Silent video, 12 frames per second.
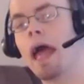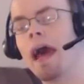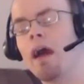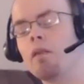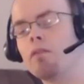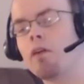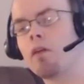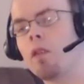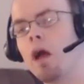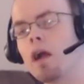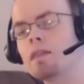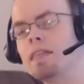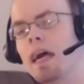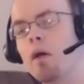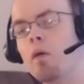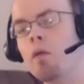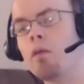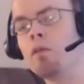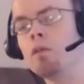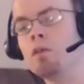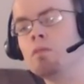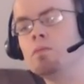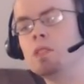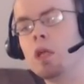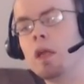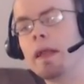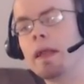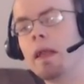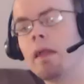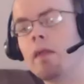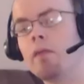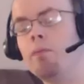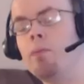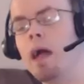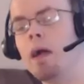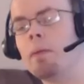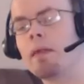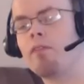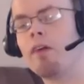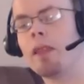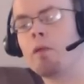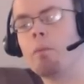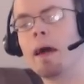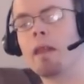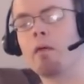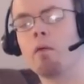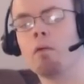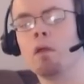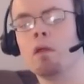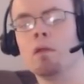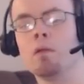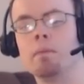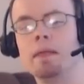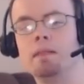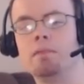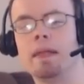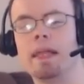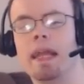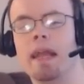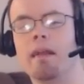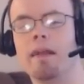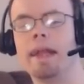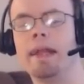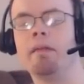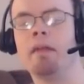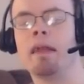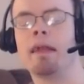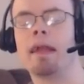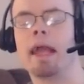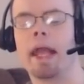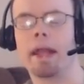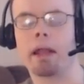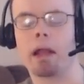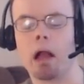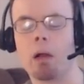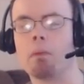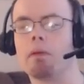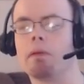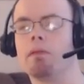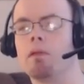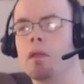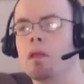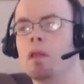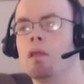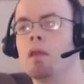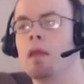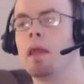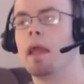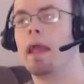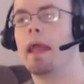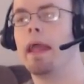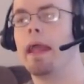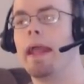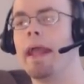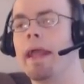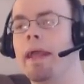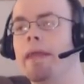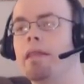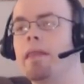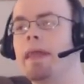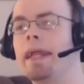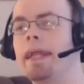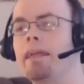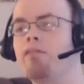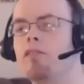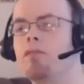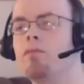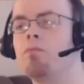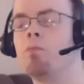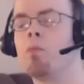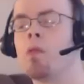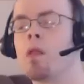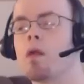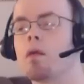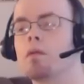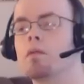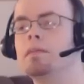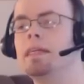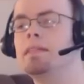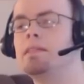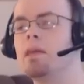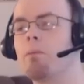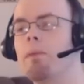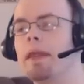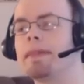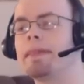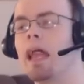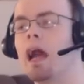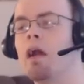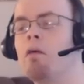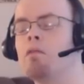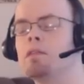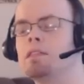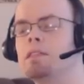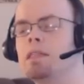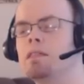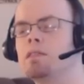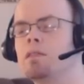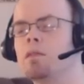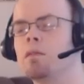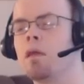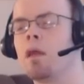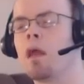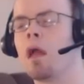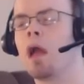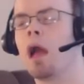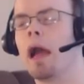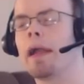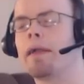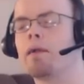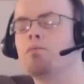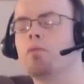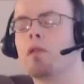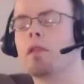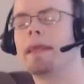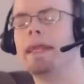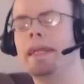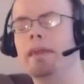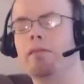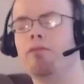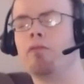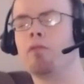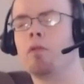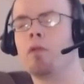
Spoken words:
out of a clock tower during a epic final battle between Harry and Goblin. And they even did something that I couldn't believe